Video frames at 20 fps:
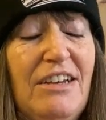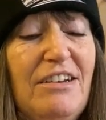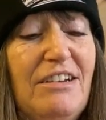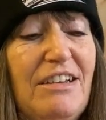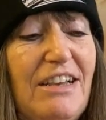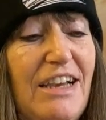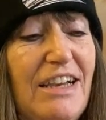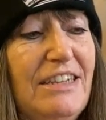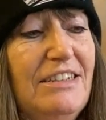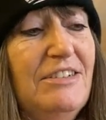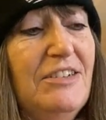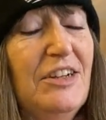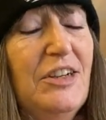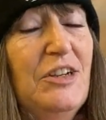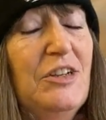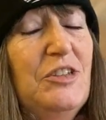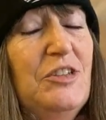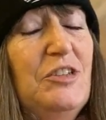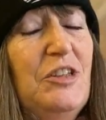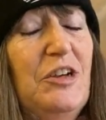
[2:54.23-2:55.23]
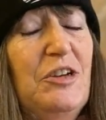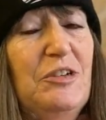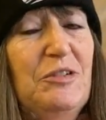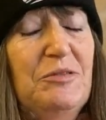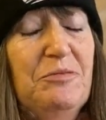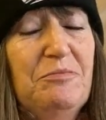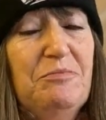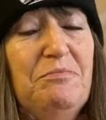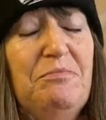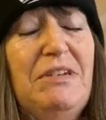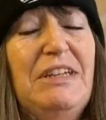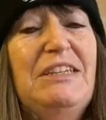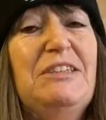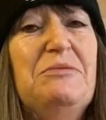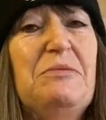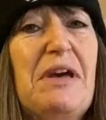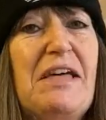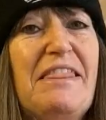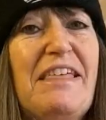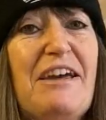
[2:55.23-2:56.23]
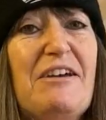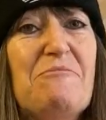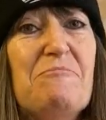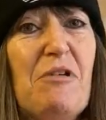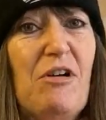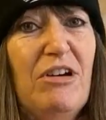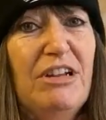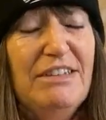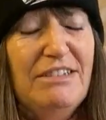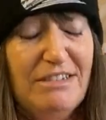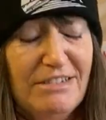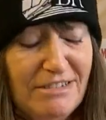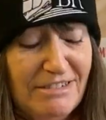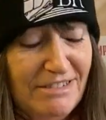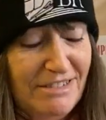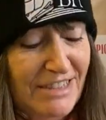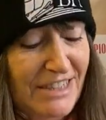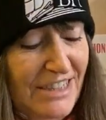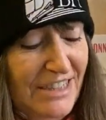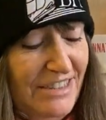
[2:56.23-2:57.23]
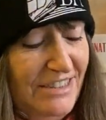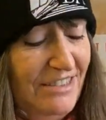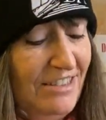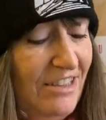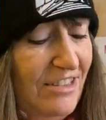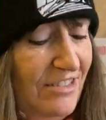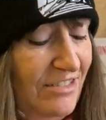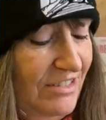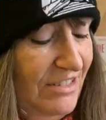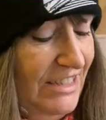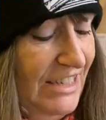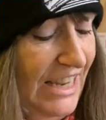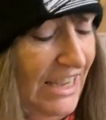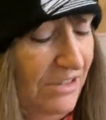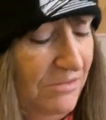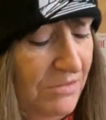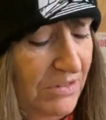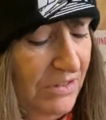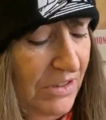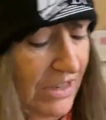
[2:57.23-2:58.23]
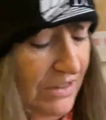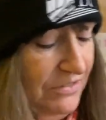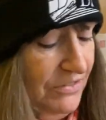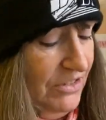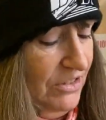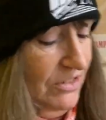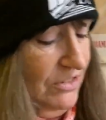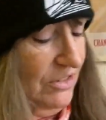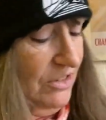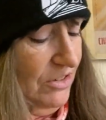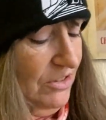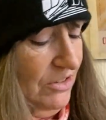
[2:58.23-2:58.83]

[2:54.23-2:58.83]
Okay, so please bear that in mind. So now we have to